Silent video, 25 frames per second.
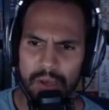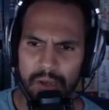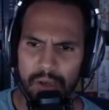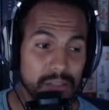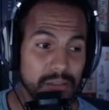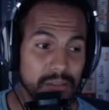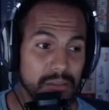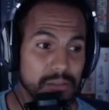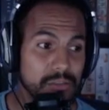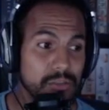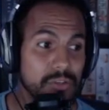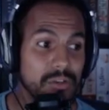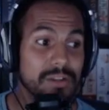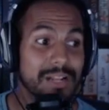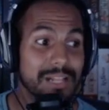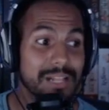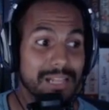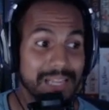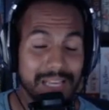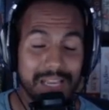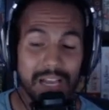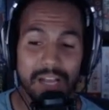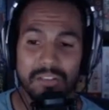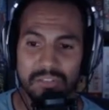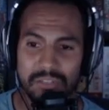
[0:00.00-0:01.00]
You can click
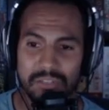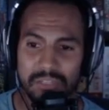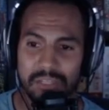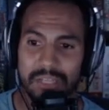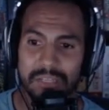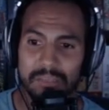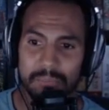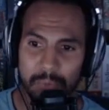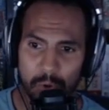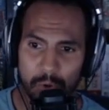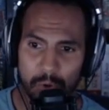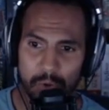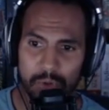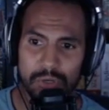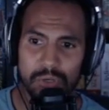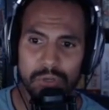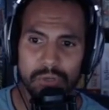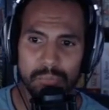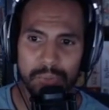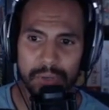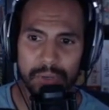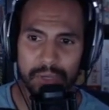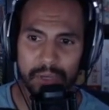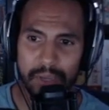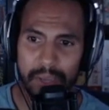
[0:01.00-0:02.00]
on select mode and you can
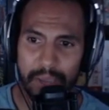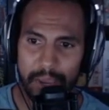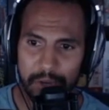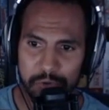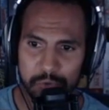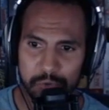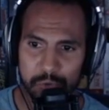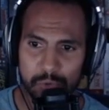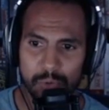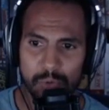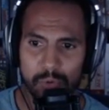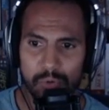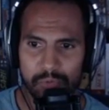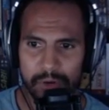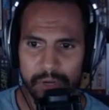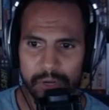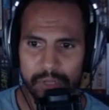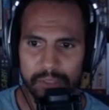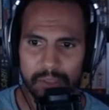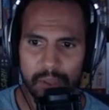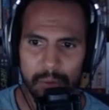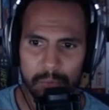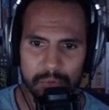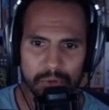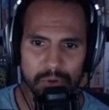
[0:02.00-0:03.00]
pick casual or ranked.
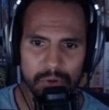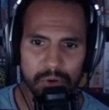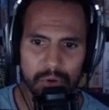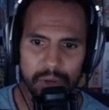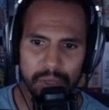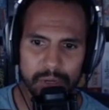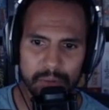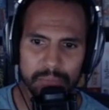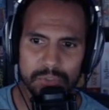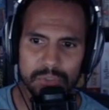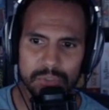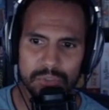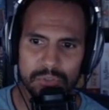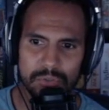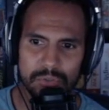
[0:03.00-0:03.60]
I'm going to go ahead and just do